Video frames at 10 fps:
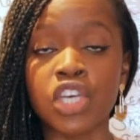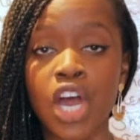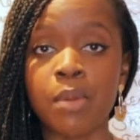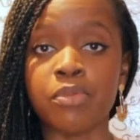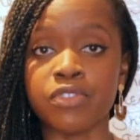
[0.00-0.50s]

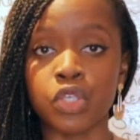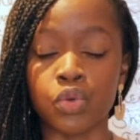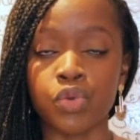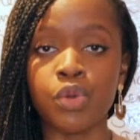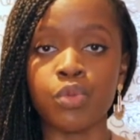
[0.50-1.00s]
type of
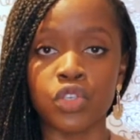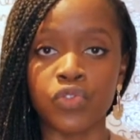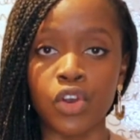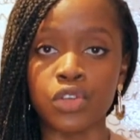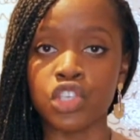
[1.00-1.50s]
story, which
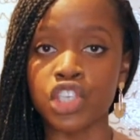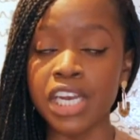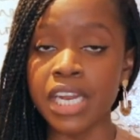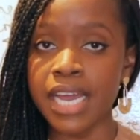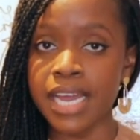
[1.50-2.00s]
follows
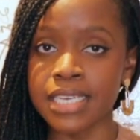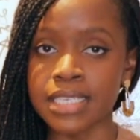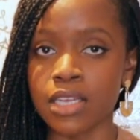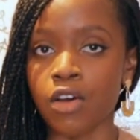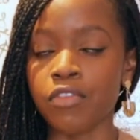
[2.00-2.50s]
Jane Eyre
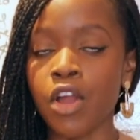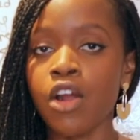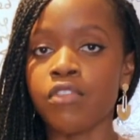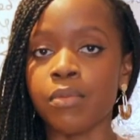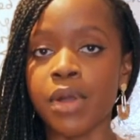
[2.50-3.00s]
herself
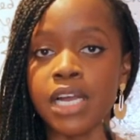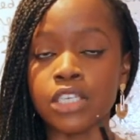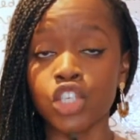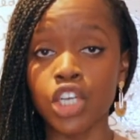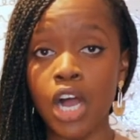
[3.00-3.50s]
from her
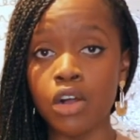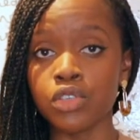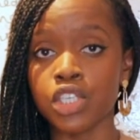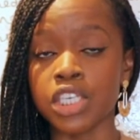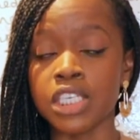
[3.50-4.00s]

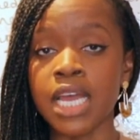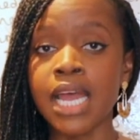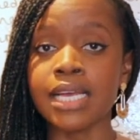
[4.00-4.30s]
childhood